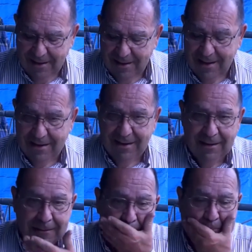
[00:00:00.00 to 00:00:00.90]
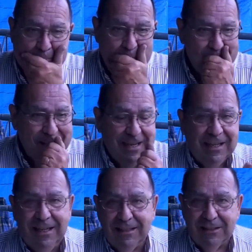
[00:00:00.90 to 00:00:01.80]
And it
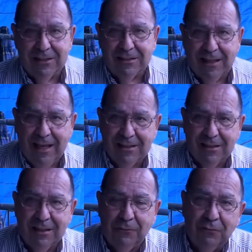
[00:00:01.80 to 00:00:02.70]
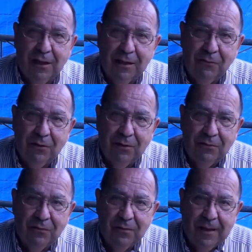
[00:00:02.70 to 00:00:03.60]
kind of just adds to the flavor of
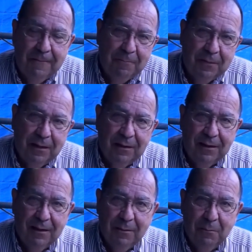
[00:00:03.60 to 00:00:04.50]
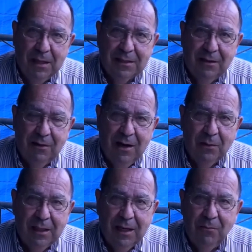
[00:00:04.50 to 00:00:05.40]
messing around
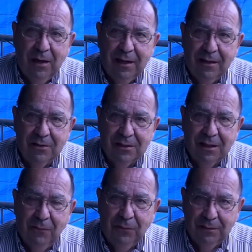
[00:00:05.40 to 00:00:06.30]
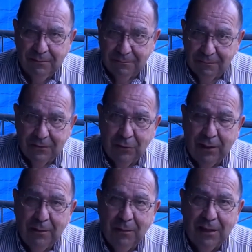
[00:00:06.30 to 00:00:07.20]
with ham radio stuff and
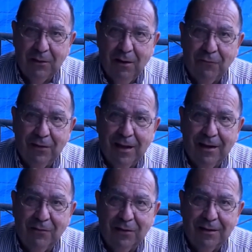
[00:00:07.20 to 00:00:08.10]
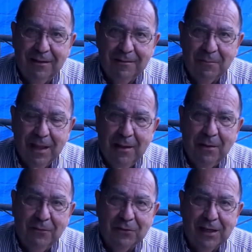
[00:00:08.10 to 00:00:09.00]
drinking my coffee out of a
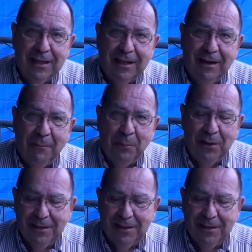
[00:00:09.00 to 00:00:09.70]
MFJ cup.